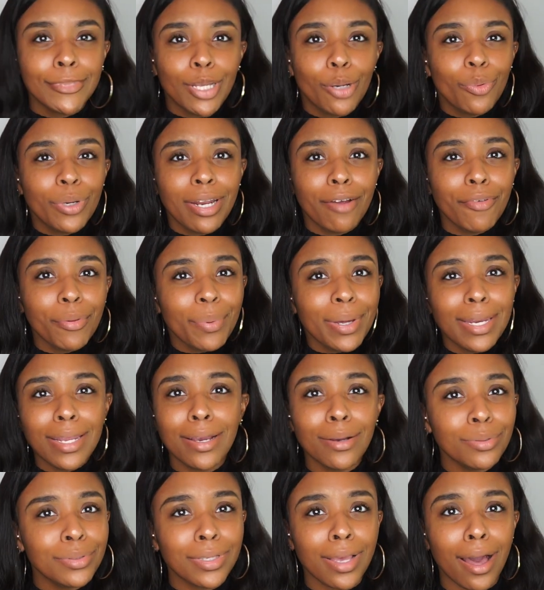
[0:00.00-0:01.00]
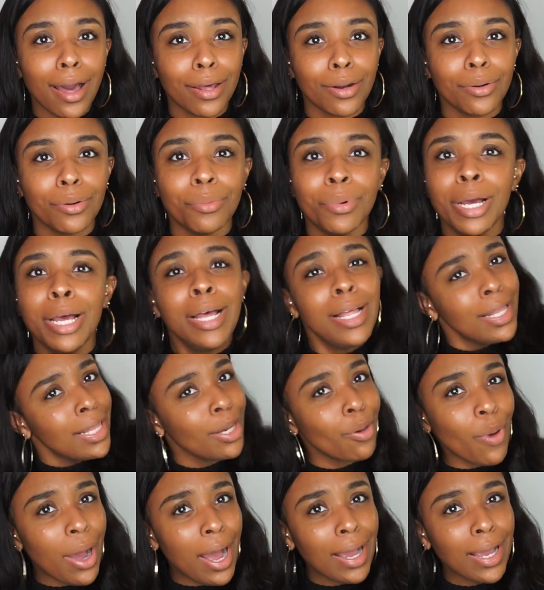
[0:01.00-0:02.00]
when everybody else got them.
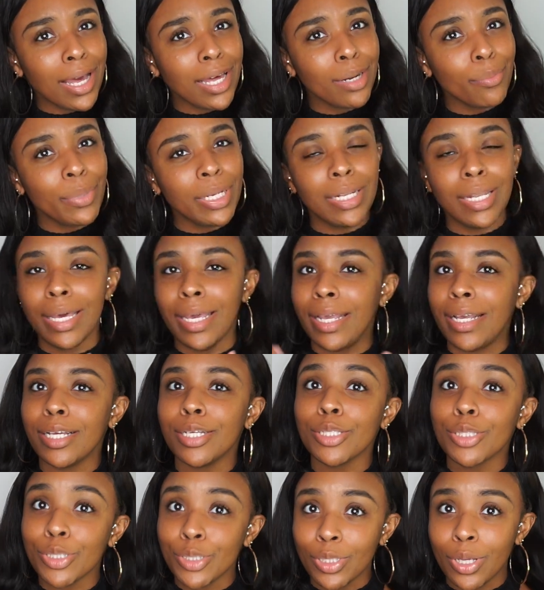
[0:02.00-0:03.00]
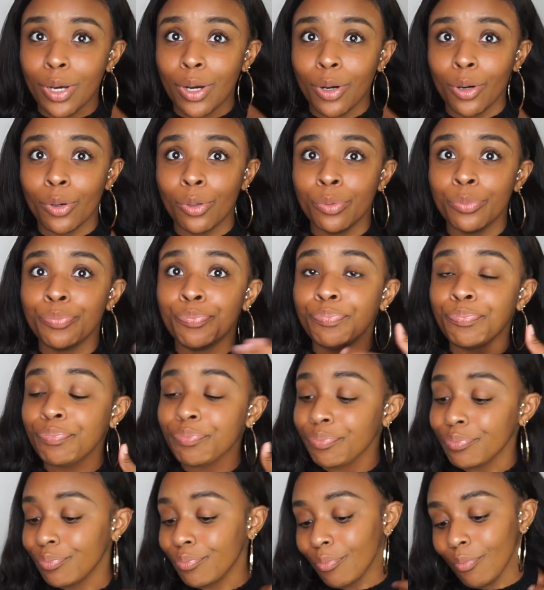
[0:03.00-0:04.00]
Like, why I gotta be late? So,
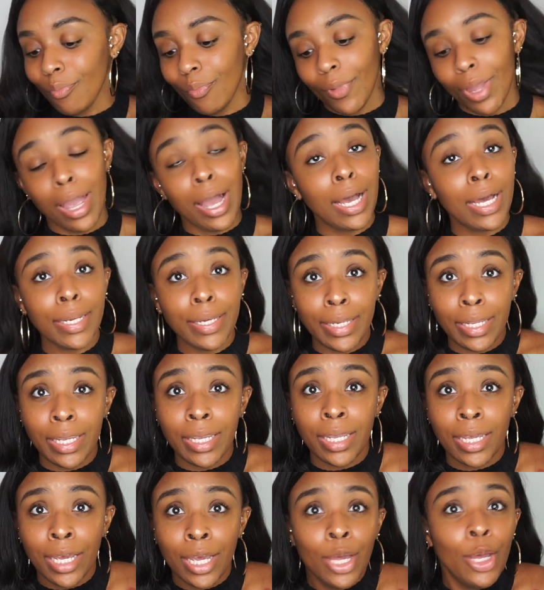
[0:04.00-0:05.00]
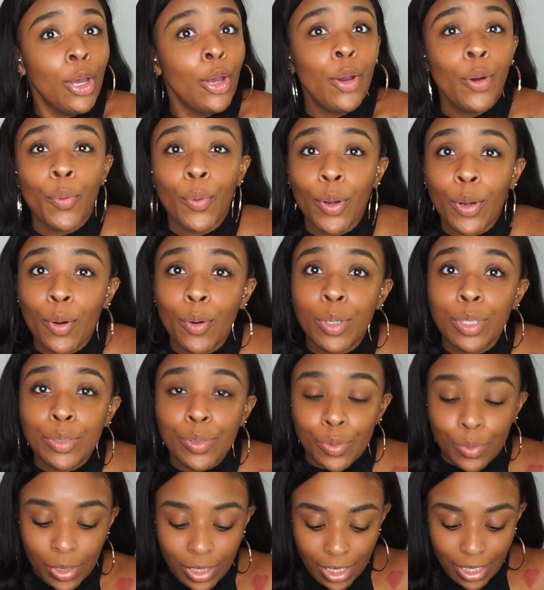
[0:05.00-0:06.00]
honey, we're going
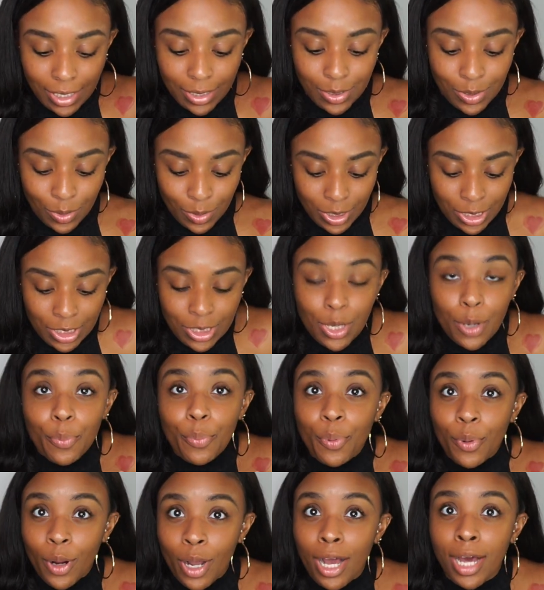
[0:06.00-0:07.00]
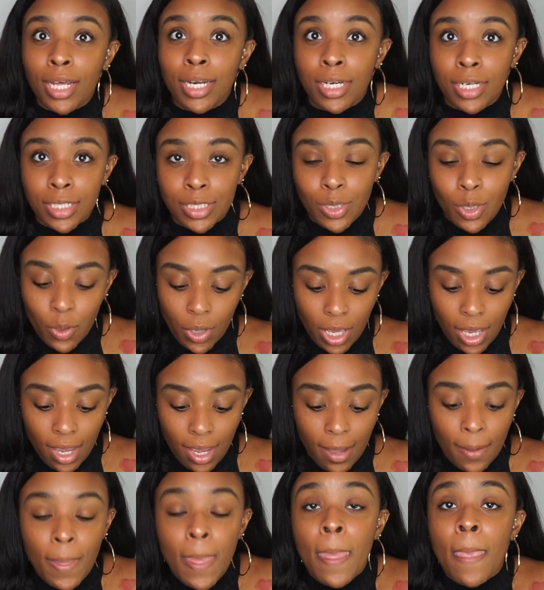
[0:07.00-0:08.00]
to get into these products,
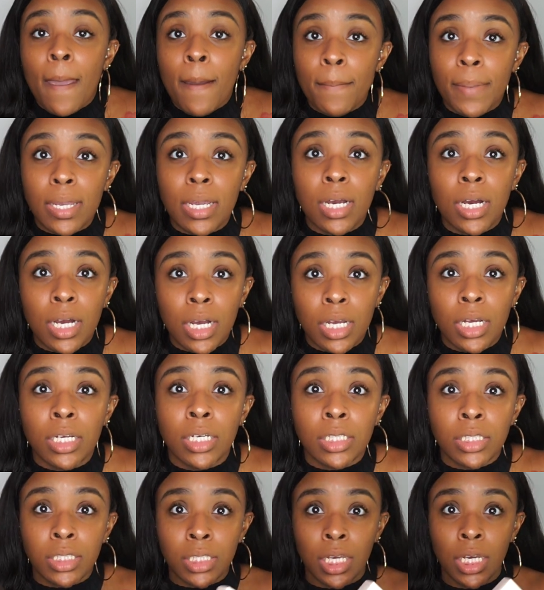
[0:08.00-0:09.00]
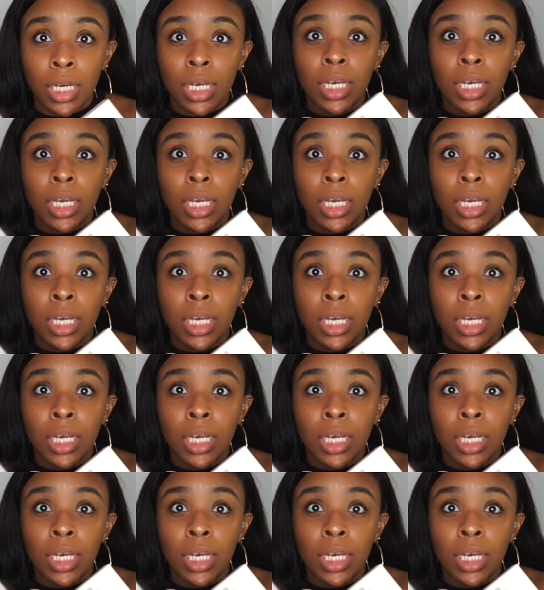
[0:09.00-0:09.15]
okay? Because